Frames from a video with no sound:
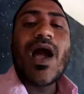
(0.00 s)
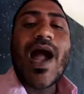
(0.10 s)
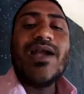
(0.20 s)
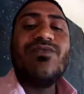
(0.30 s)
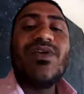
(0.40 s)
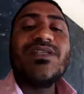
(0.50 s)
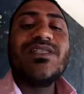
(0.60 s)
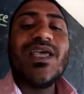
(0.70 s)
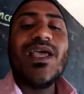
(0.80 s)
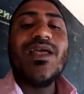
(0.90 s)
and fix
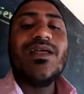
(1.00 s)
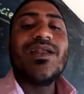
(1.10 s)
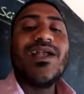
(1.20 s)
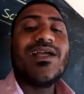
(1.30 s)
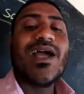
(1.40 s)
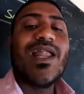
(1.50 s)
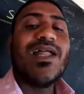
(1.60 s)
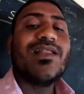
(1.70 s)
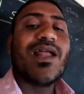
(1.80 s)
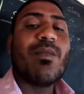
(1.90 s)
the red color
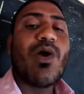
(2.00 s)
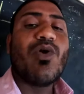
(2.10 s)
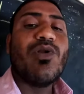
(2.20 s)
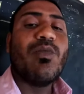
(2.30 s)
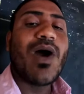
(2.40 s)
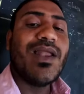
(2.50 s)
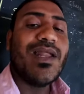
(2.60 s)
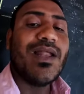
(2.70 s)
thermocol ball